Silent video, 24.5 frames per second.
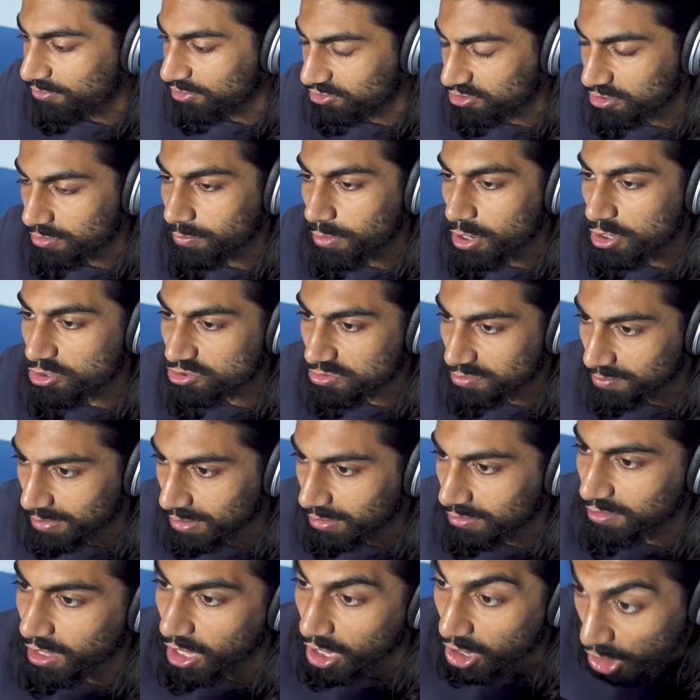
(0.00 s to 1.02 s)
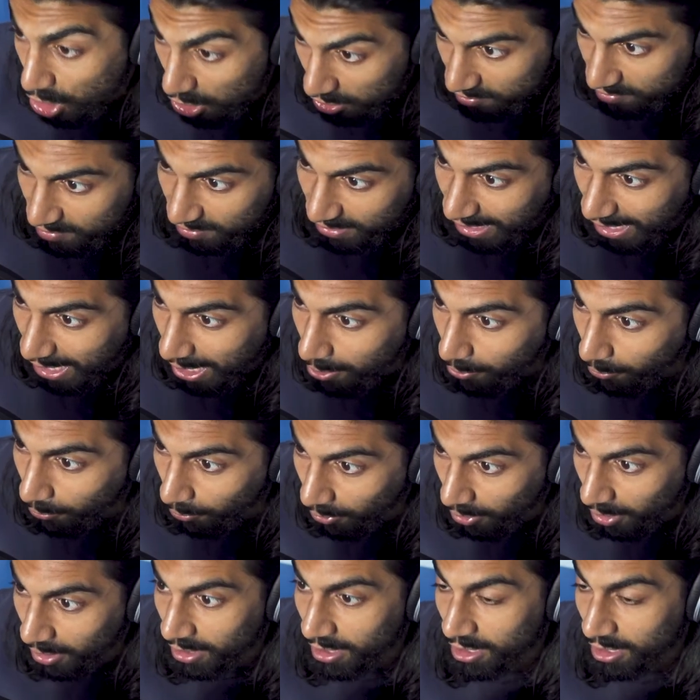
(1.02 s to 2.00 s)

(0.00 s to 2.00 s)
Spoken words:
this commercial milk that hurts the cow.